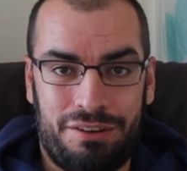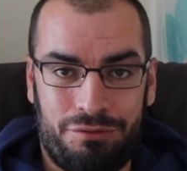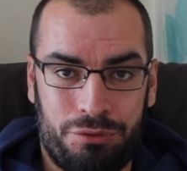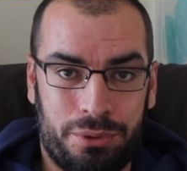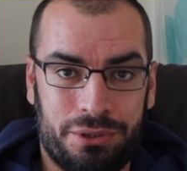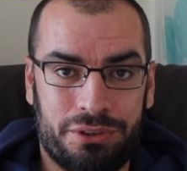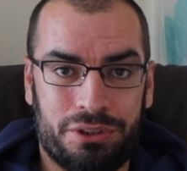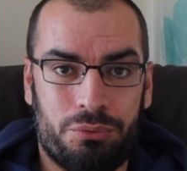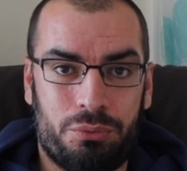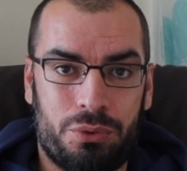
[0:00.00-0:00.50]

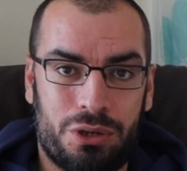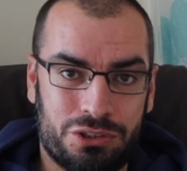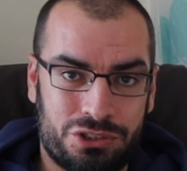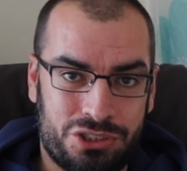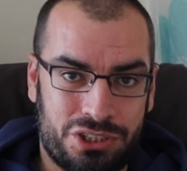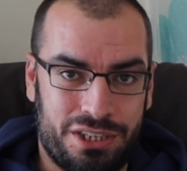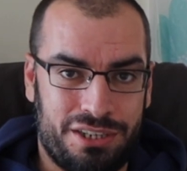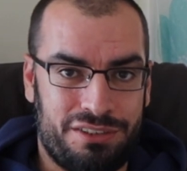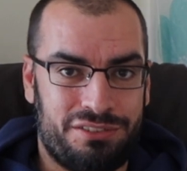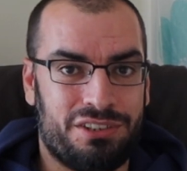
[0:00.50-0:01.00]
everyone that
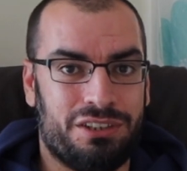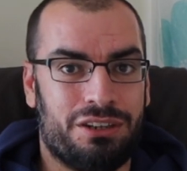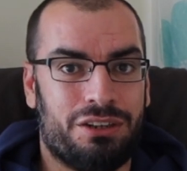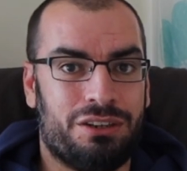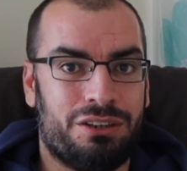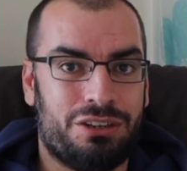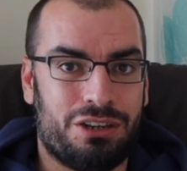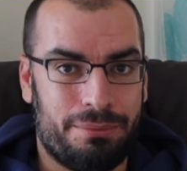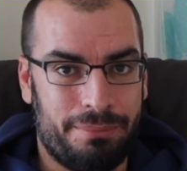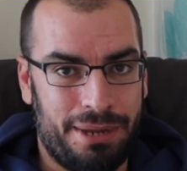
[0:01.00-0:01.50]
watches
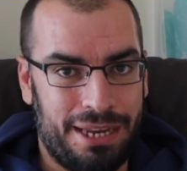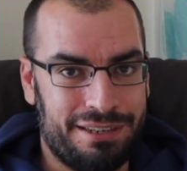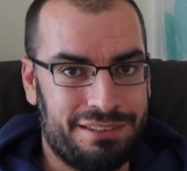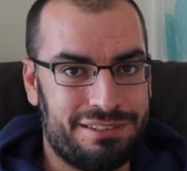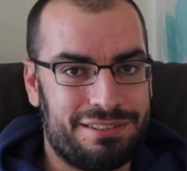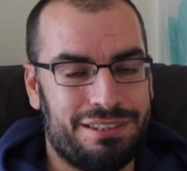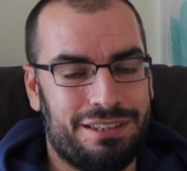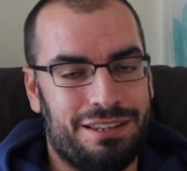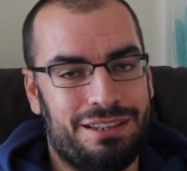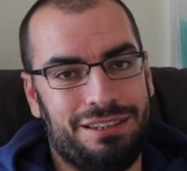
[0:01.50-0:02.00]
and
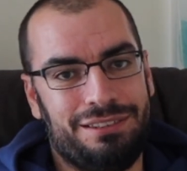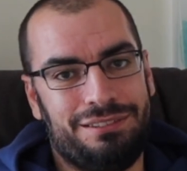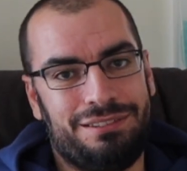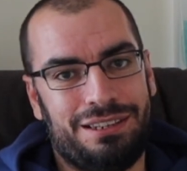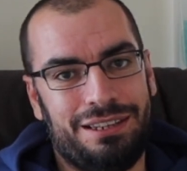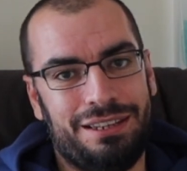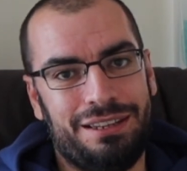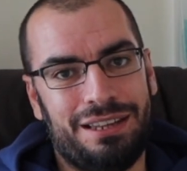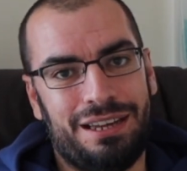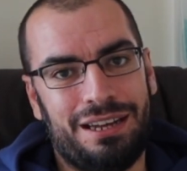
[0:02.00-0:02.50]
comments and things
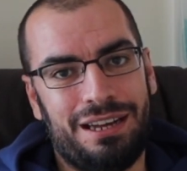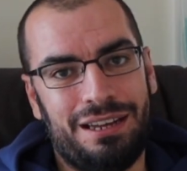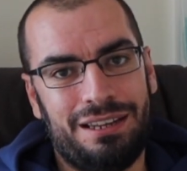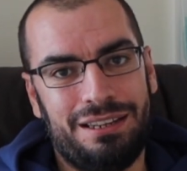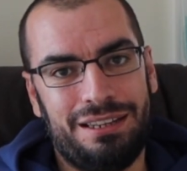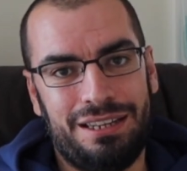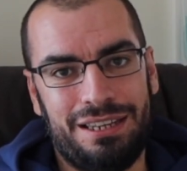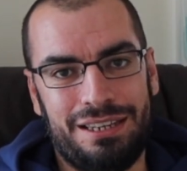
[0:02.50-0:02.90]
like that.